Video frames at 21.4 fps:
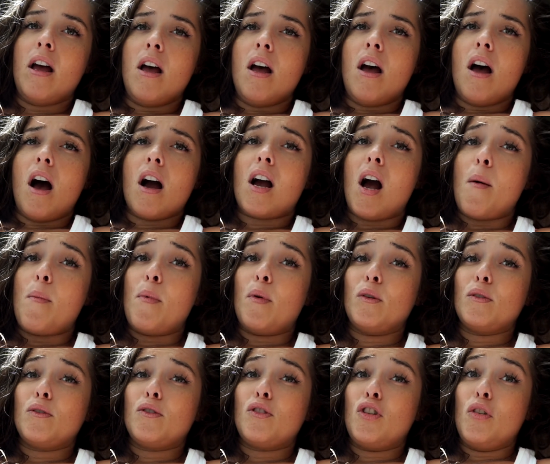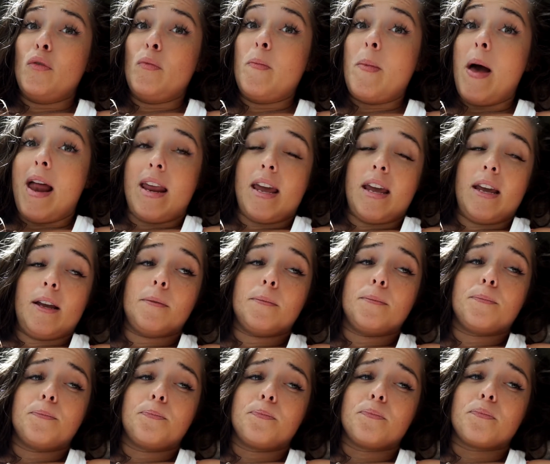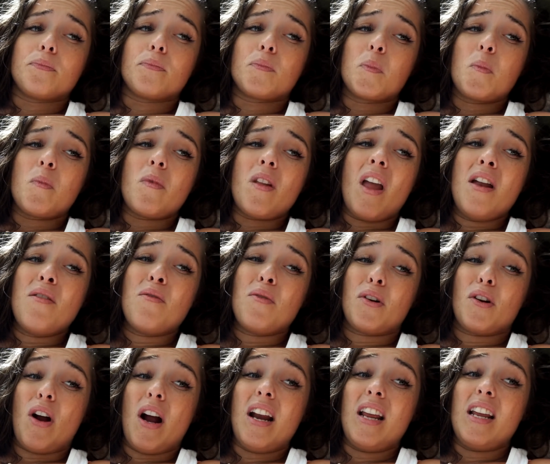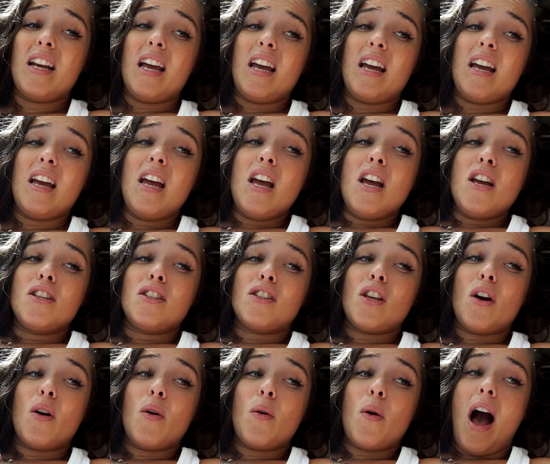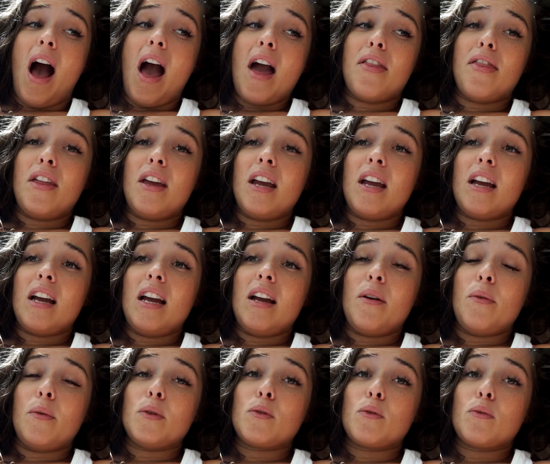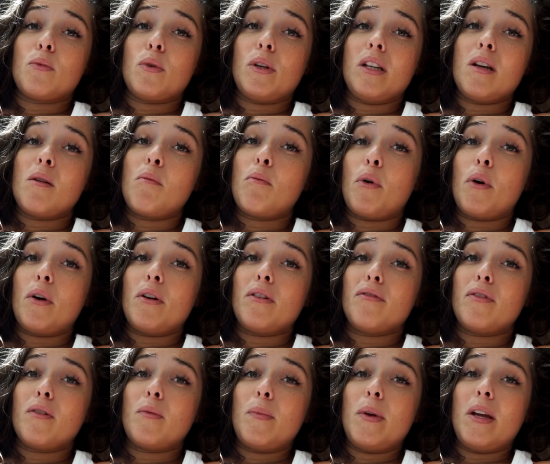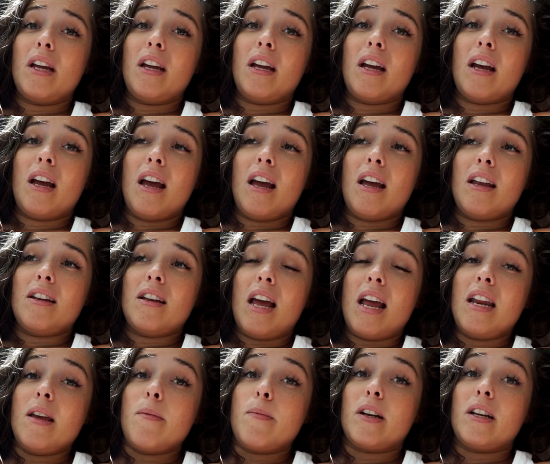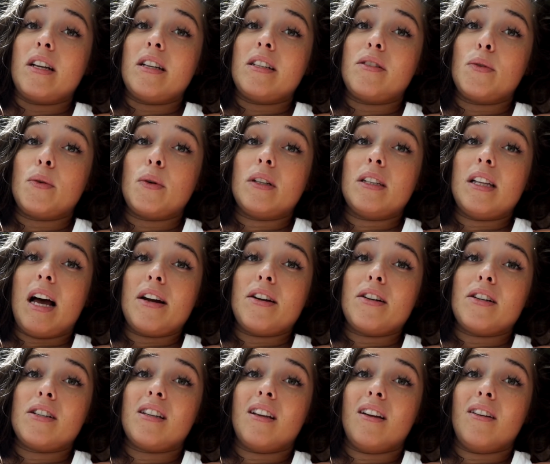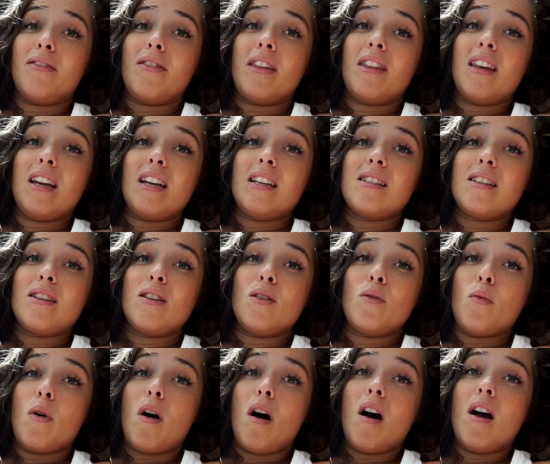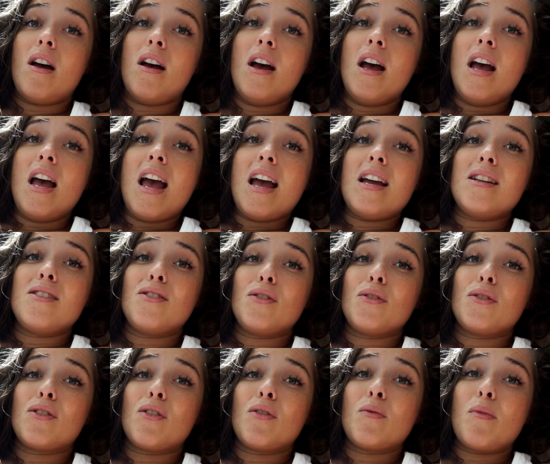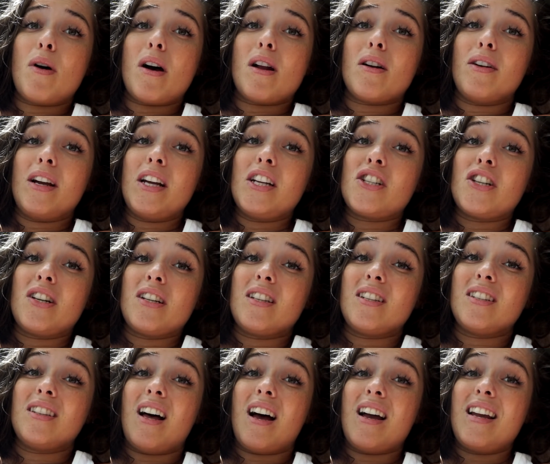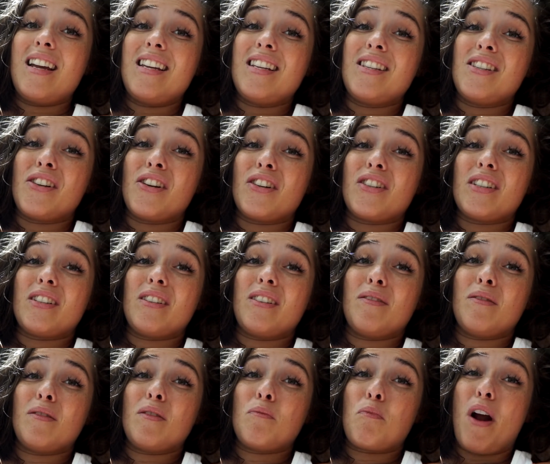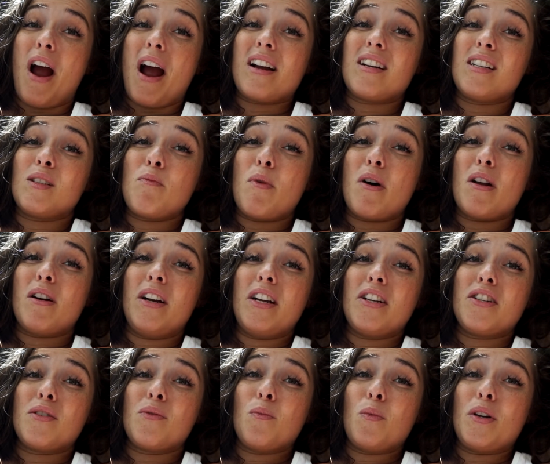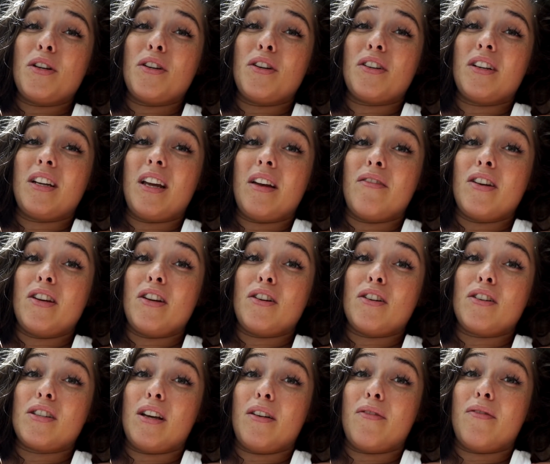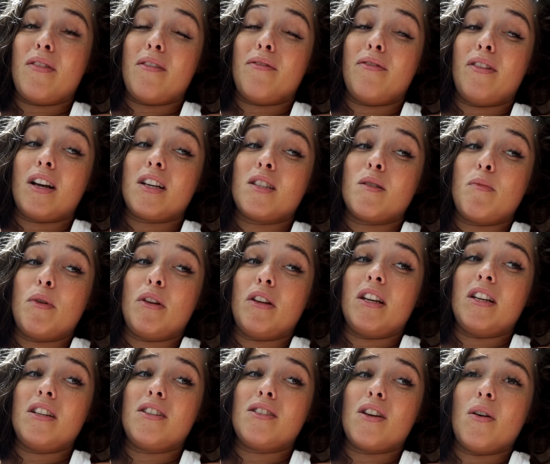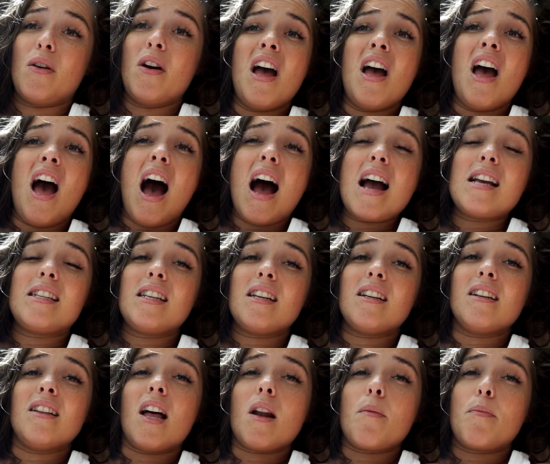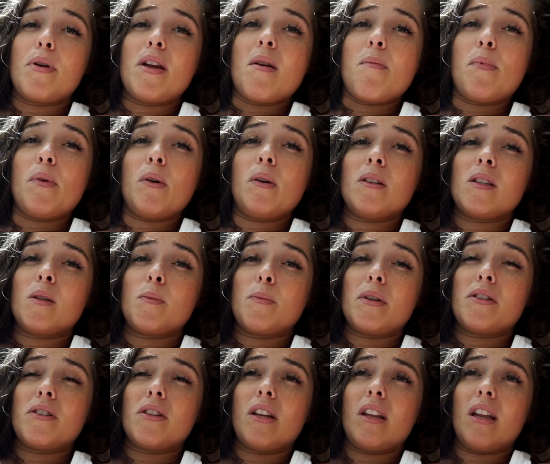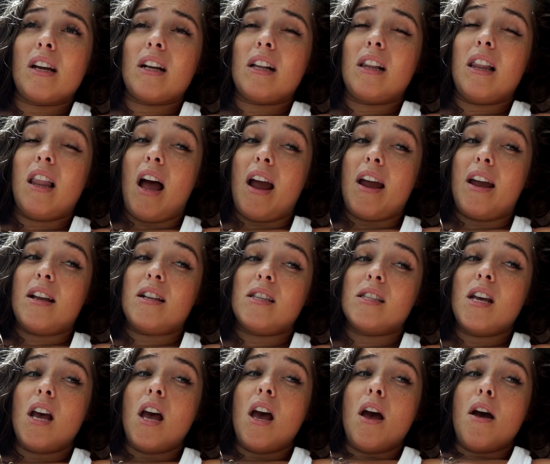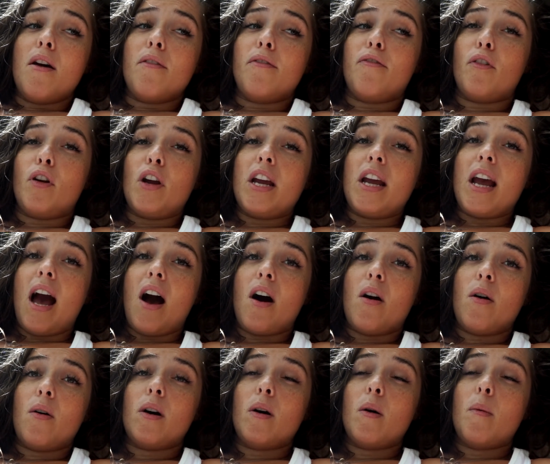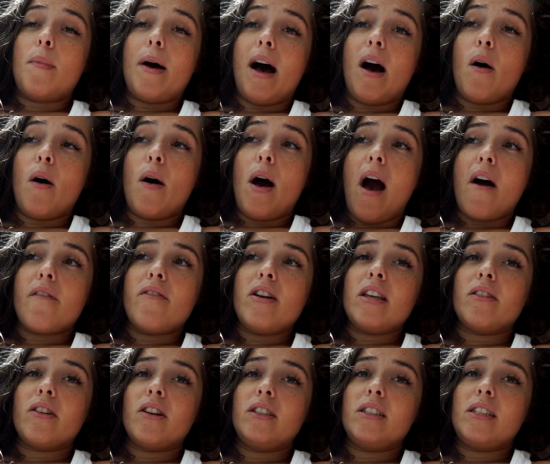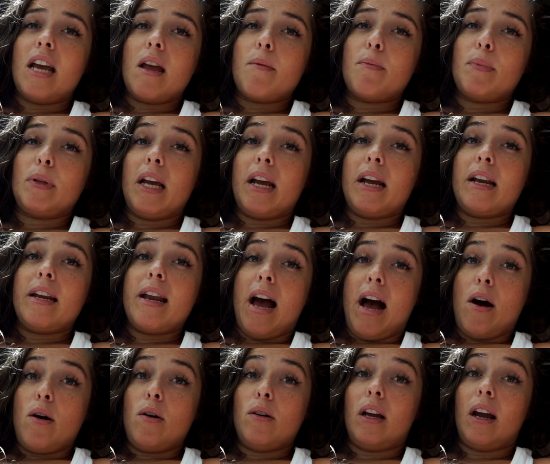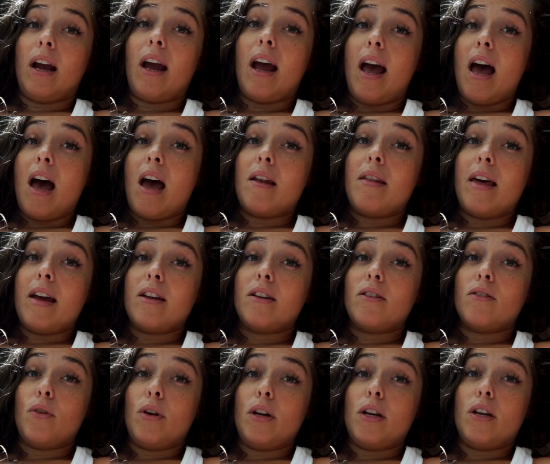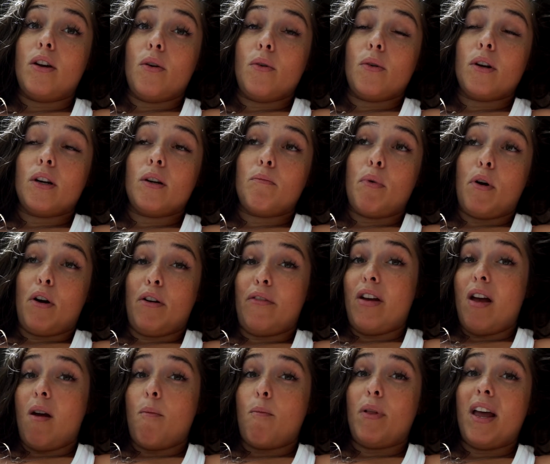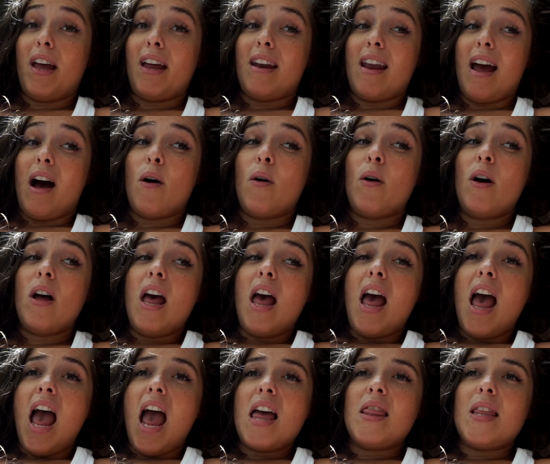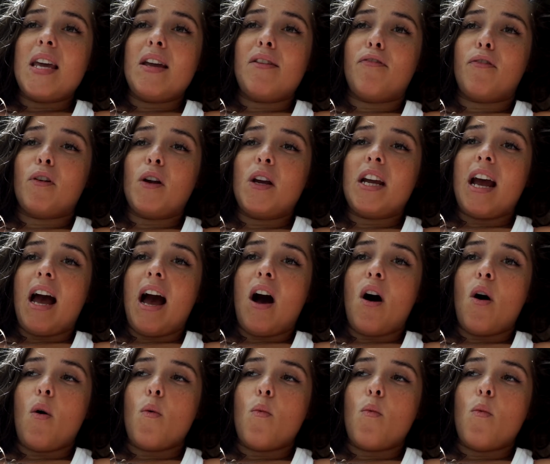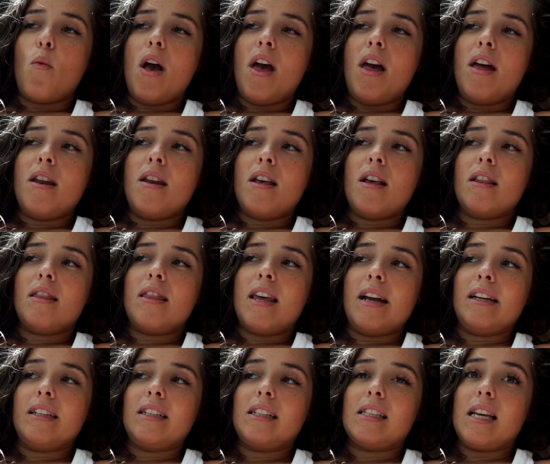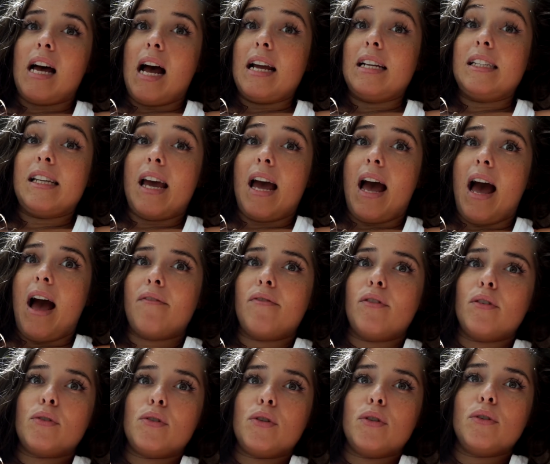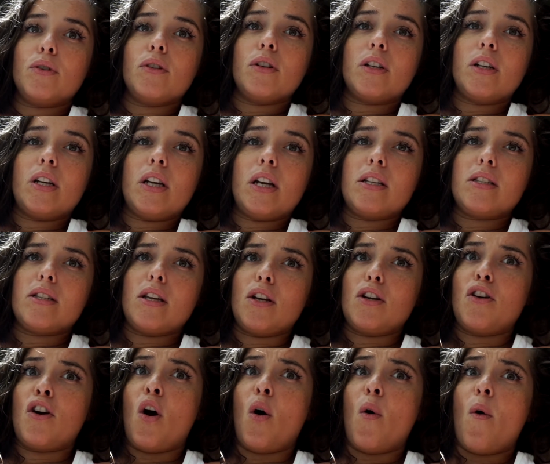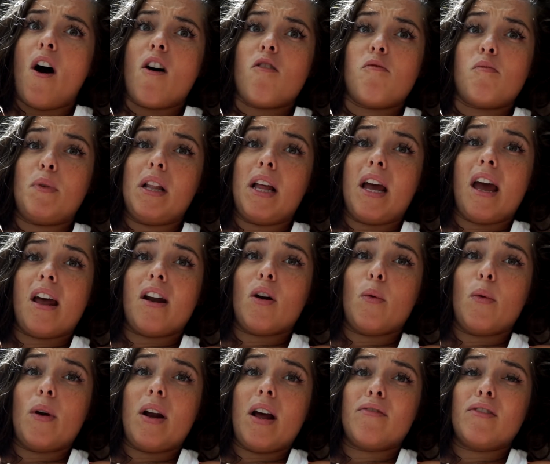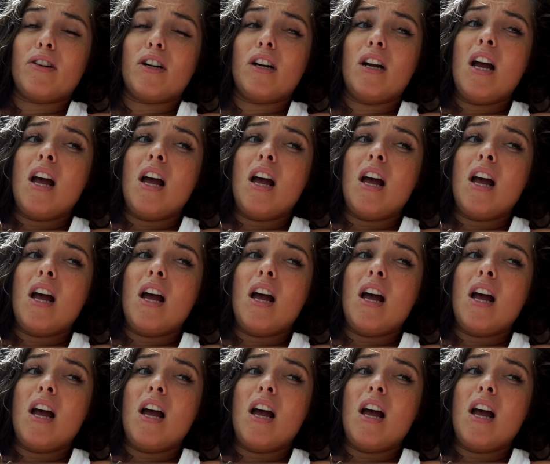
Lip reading: a couple too many and regretted it. So I think it was really important for me and anybody to allow yourself the things that you want and do so in moderation. It's a lot easier to practice moderation when you're giving yourself that flexibility. So I see a lot of people, especially like clients, freak out about having their day planned out. Like I had that Greek yogurt parfait planned out, and they freak out when they decide to have those 2 cookies and go off plan or whatever.